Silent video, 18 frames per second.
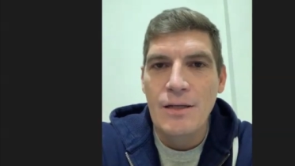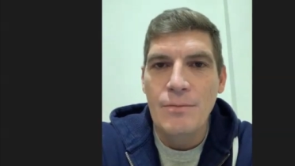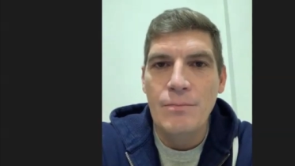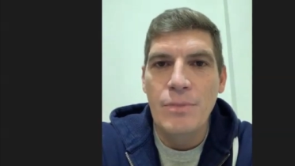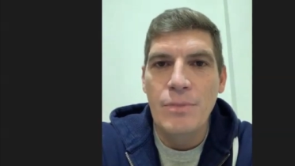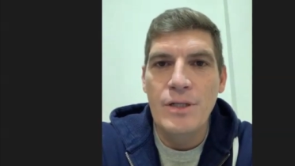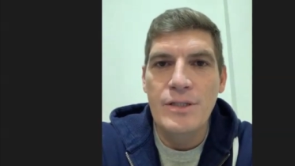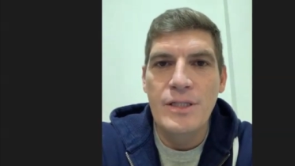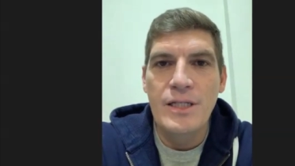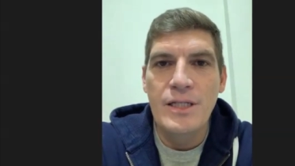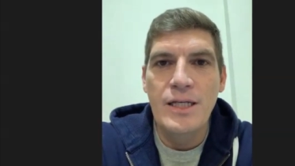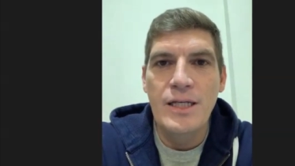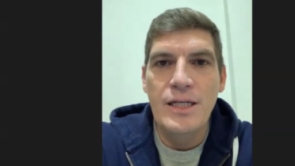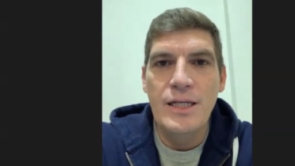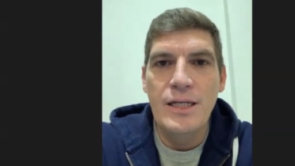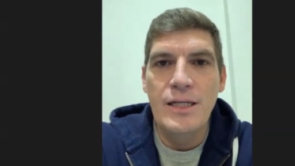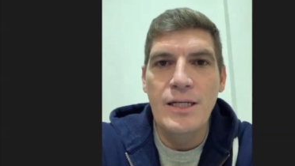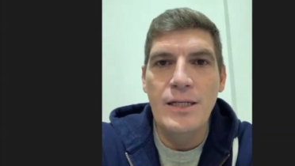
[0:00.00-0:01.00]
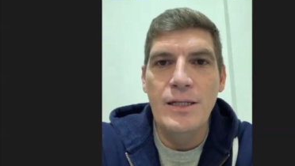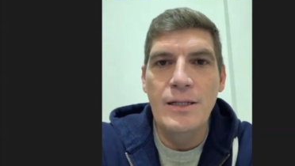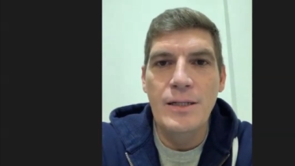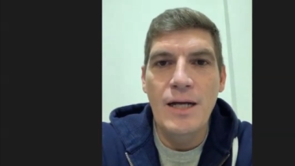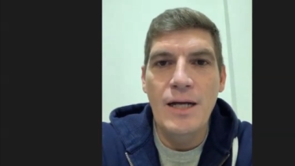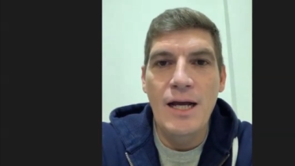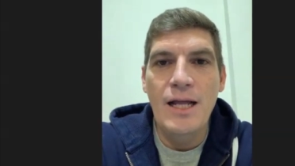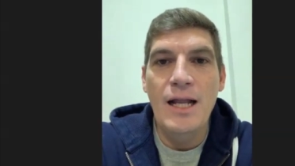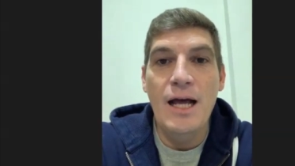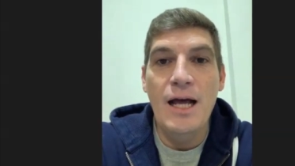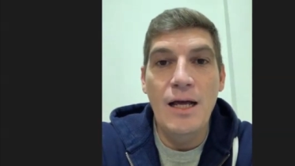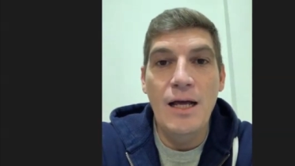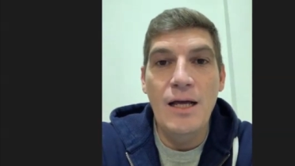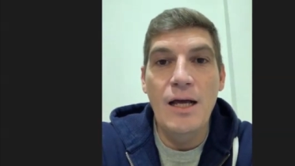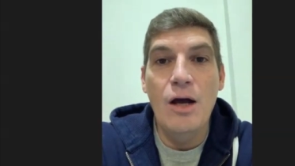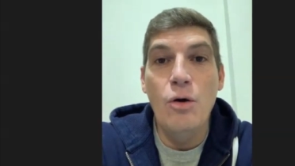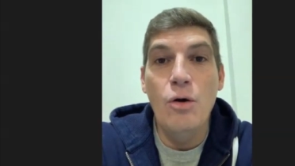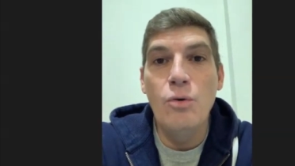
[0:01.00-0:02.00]
but uh, I,
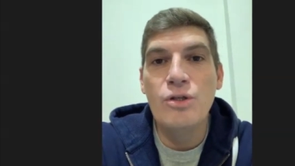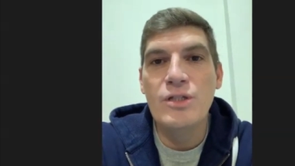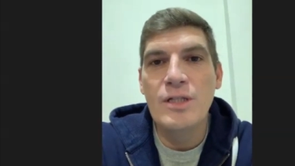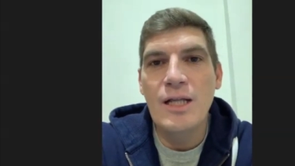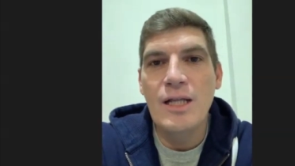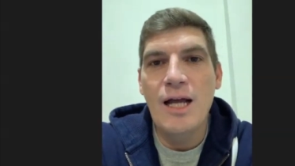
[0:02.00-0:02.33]
I always